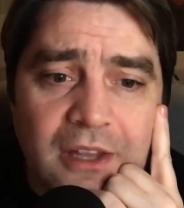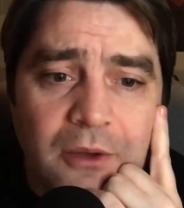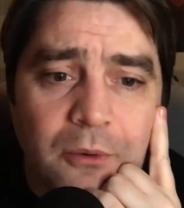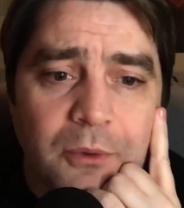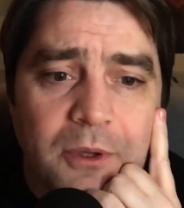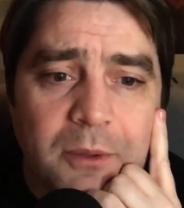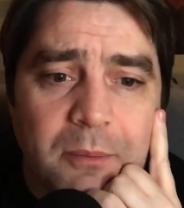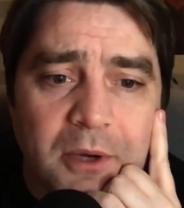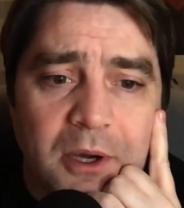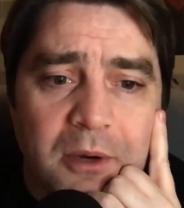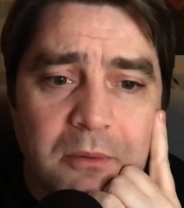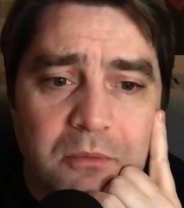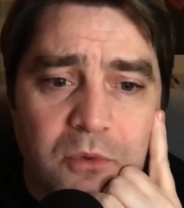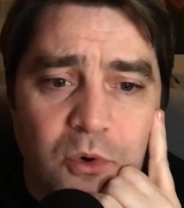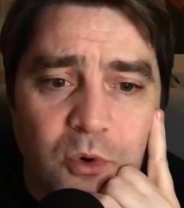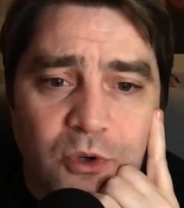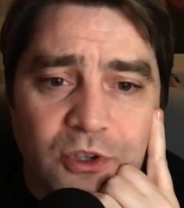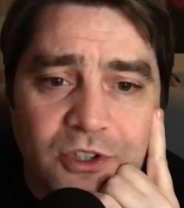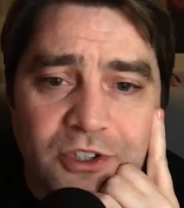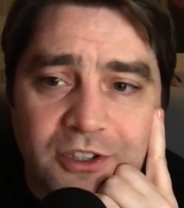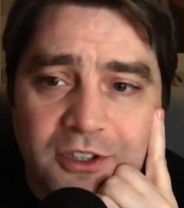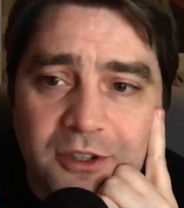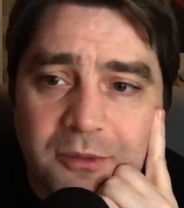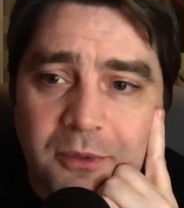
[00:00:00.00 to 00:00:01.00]
a wee bit
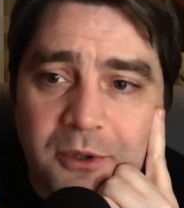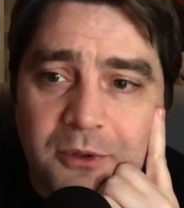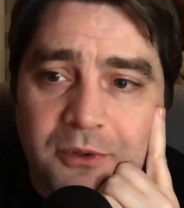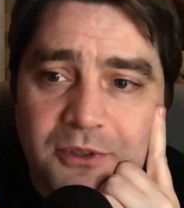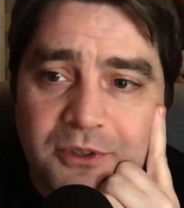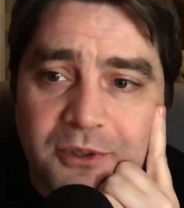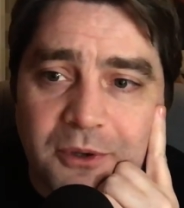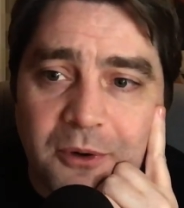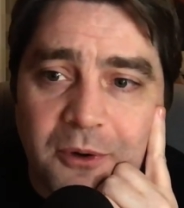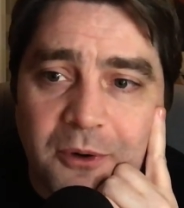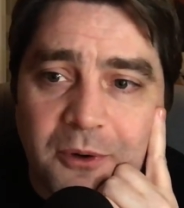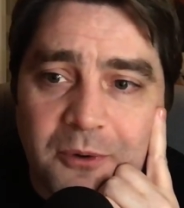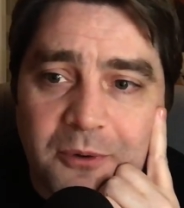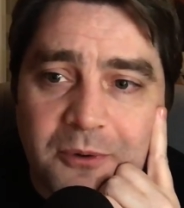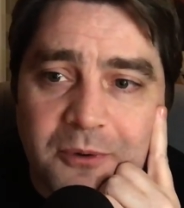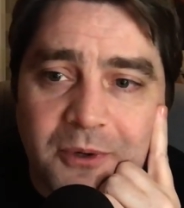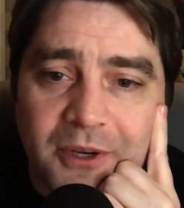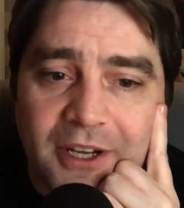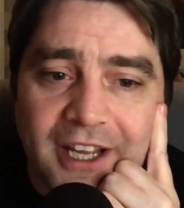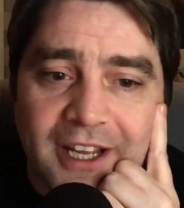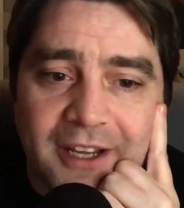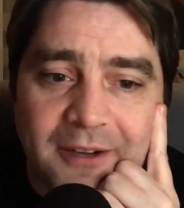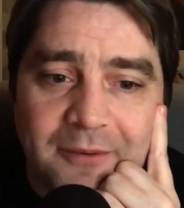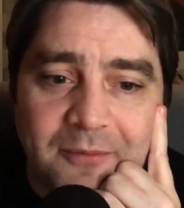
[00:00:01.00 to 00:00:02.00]
emotional about it
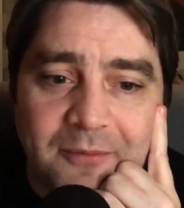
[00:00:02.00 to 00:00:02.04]
all.